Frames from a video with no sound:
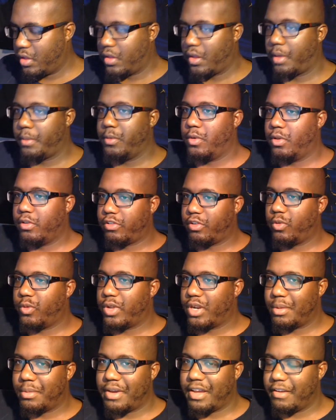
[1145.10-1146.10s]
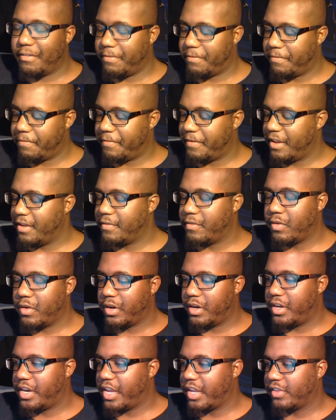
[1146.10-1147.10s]
I'm using one of my
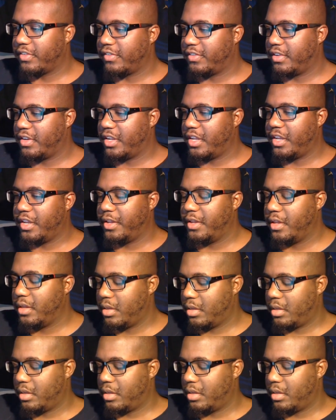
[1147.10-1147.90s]
favorite decks today.